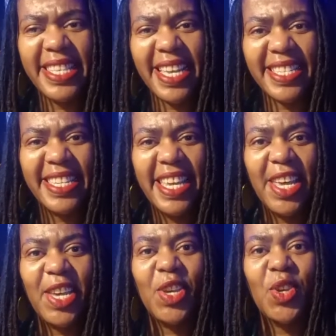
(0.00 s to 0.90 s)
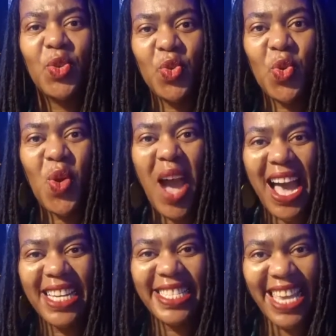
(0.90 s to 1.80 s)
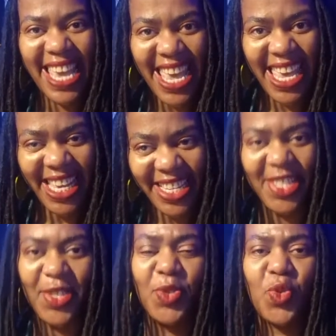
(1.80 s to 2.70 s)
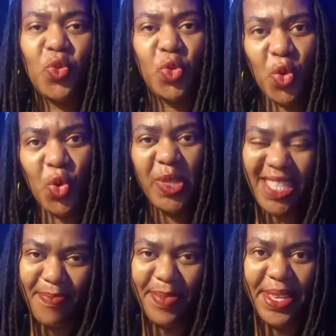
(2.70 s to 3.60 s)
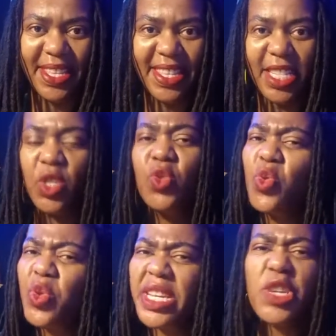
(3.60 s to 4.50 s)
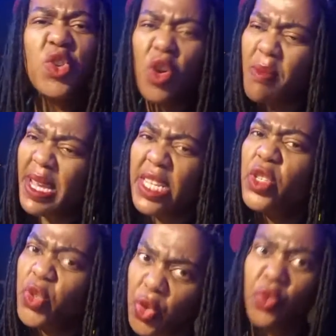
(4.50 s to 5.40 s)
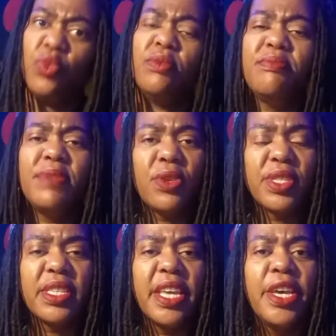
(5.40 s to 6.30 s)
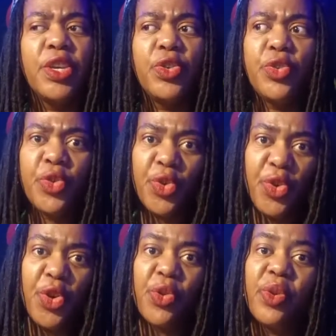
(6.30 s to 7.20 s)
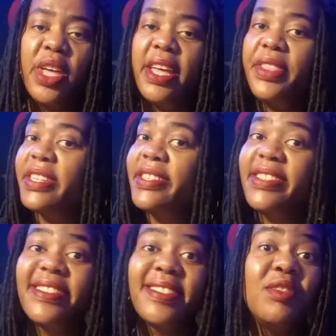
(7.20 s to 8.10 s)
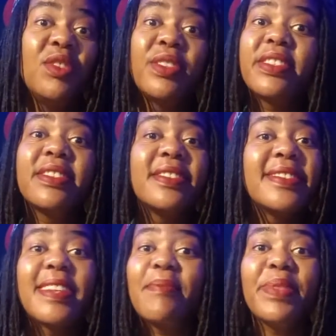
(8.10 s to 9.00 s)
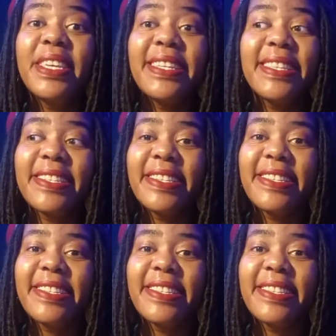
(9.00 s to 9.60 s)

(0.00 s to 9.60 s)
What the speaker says: that you are dead to do something that you wouldn't normally do, because you know that it is not something that